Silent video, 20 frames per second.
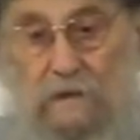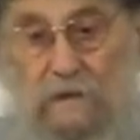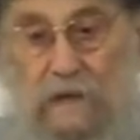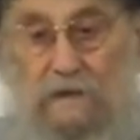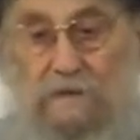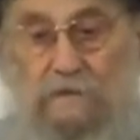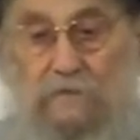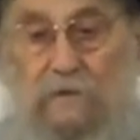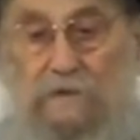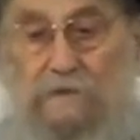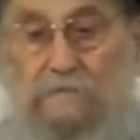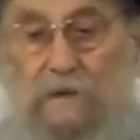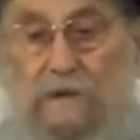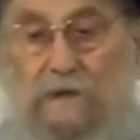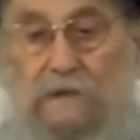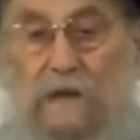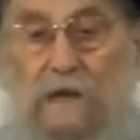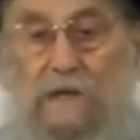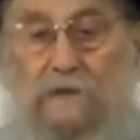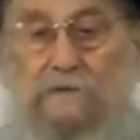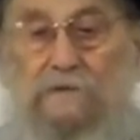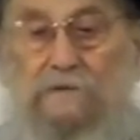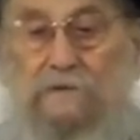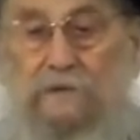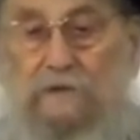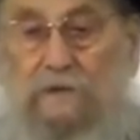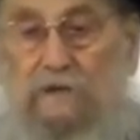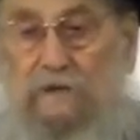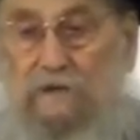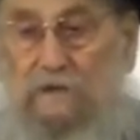That was my
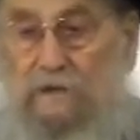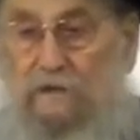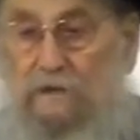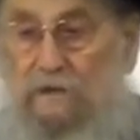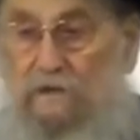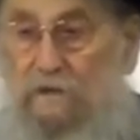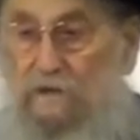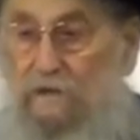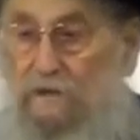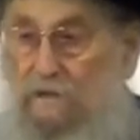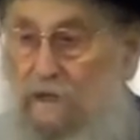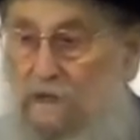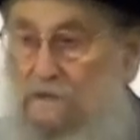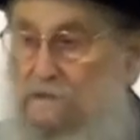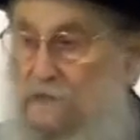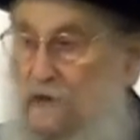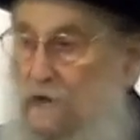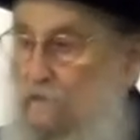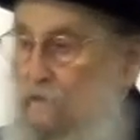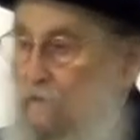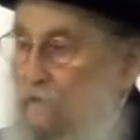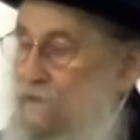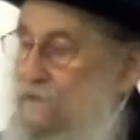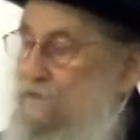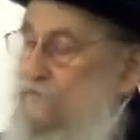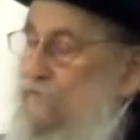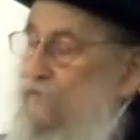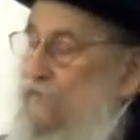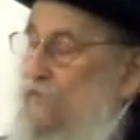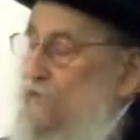nature. That's how I
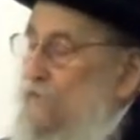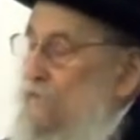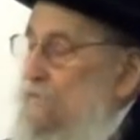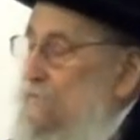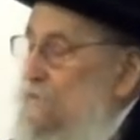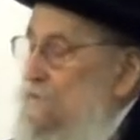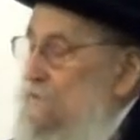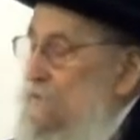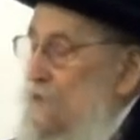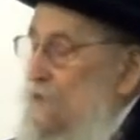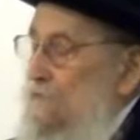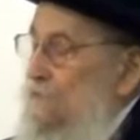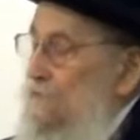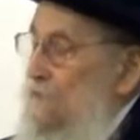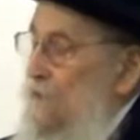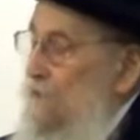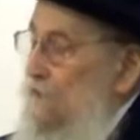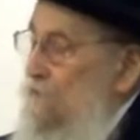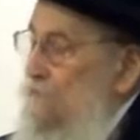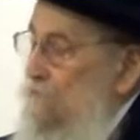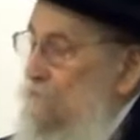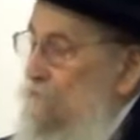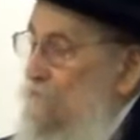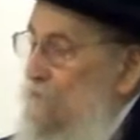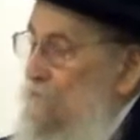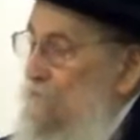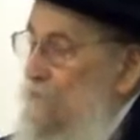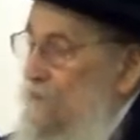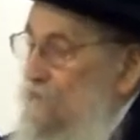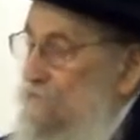was formed. There's nothing I could
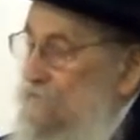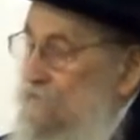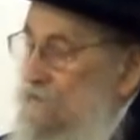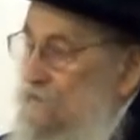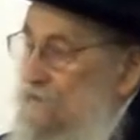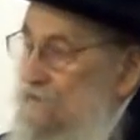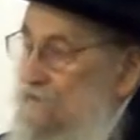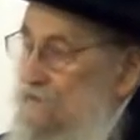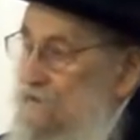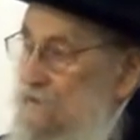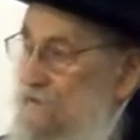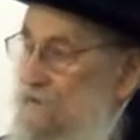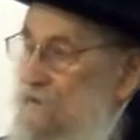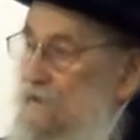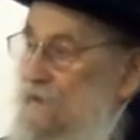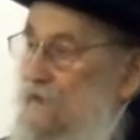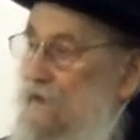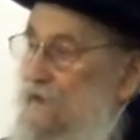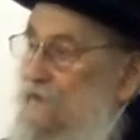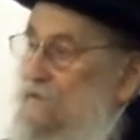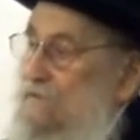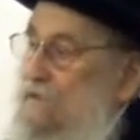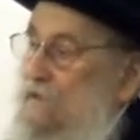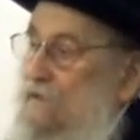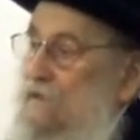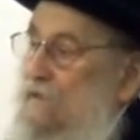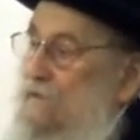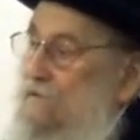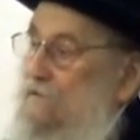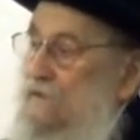do about it.
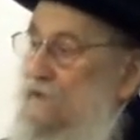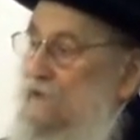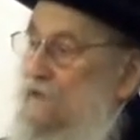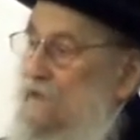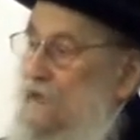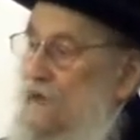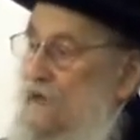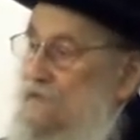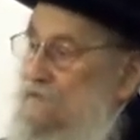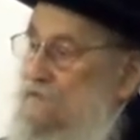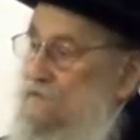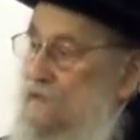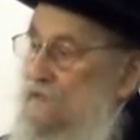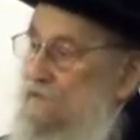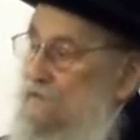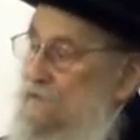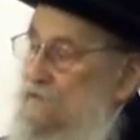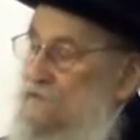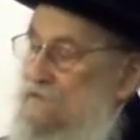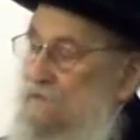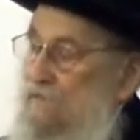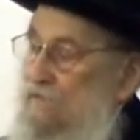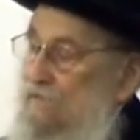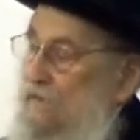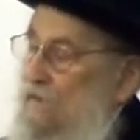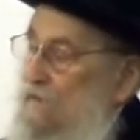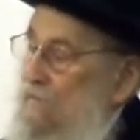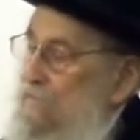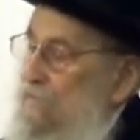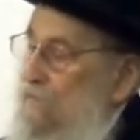Until they realized that this is
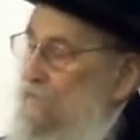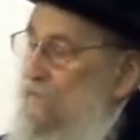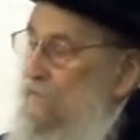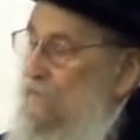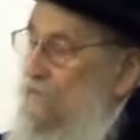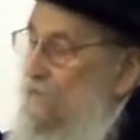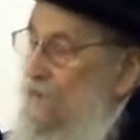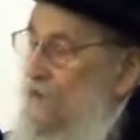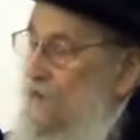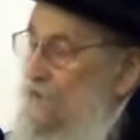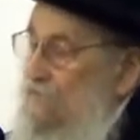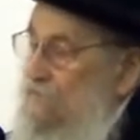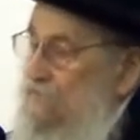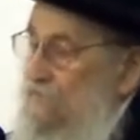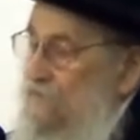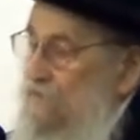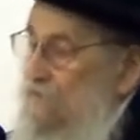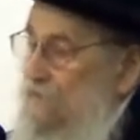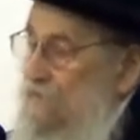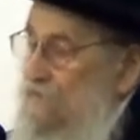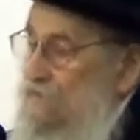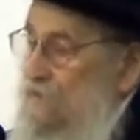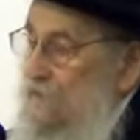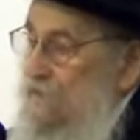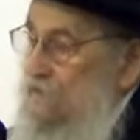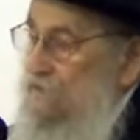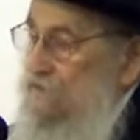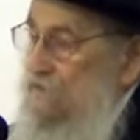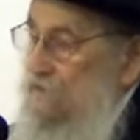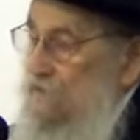a very poor
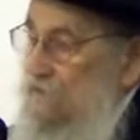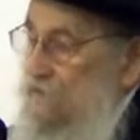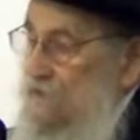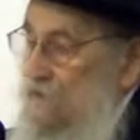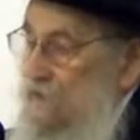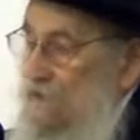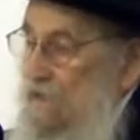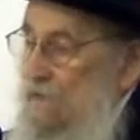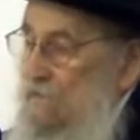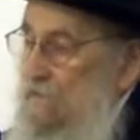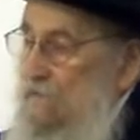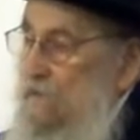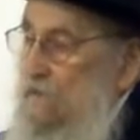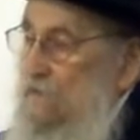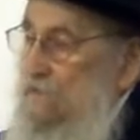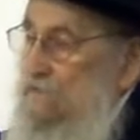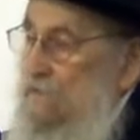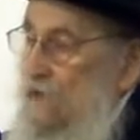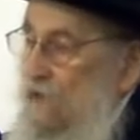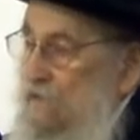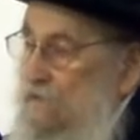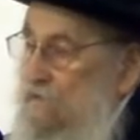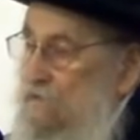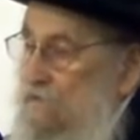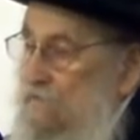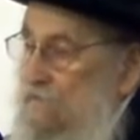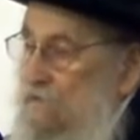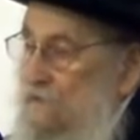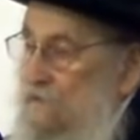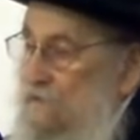rationalization. Because
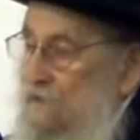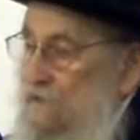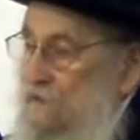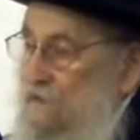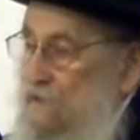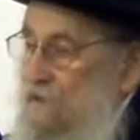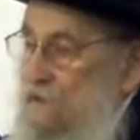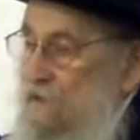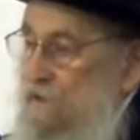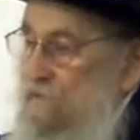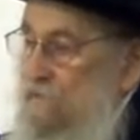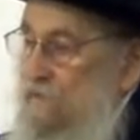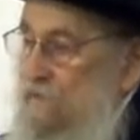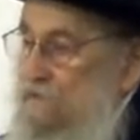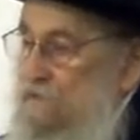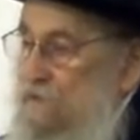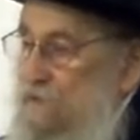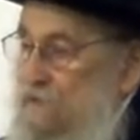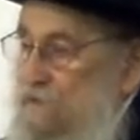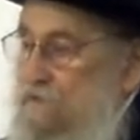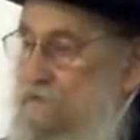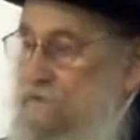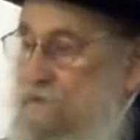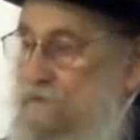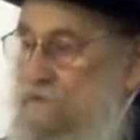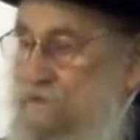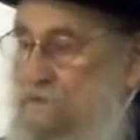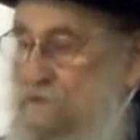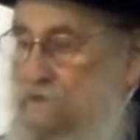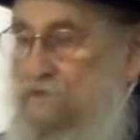ultimately it was his
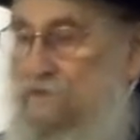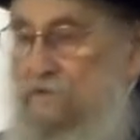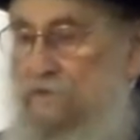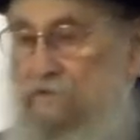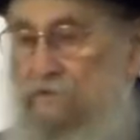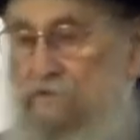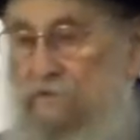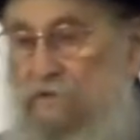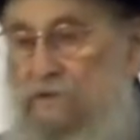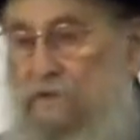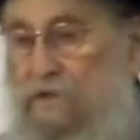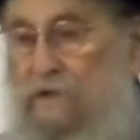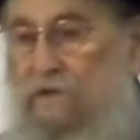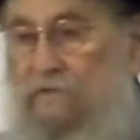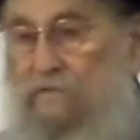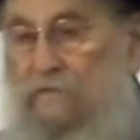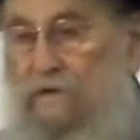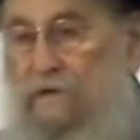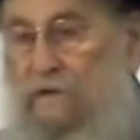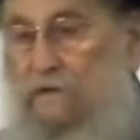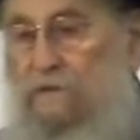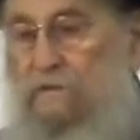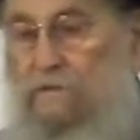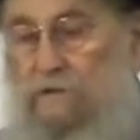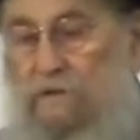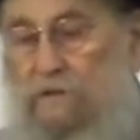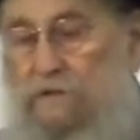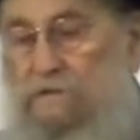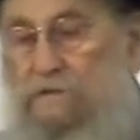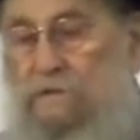decision to give
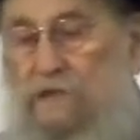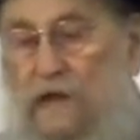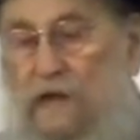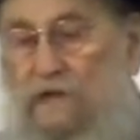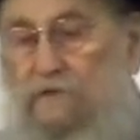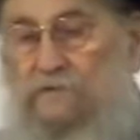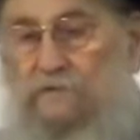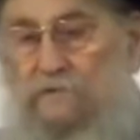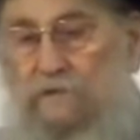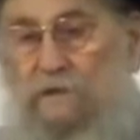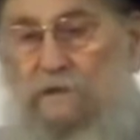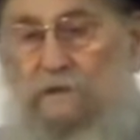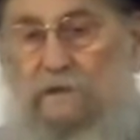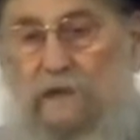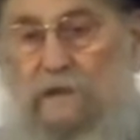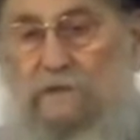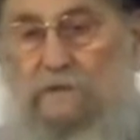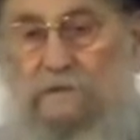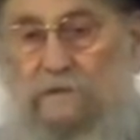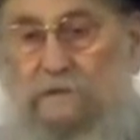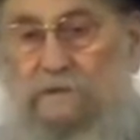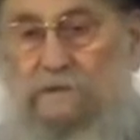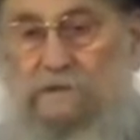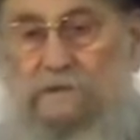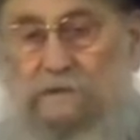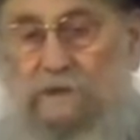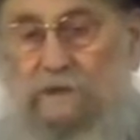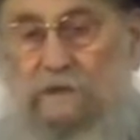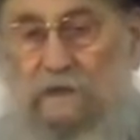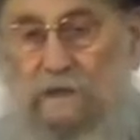into his natural
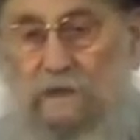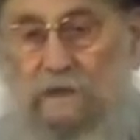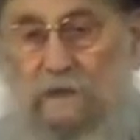tendency.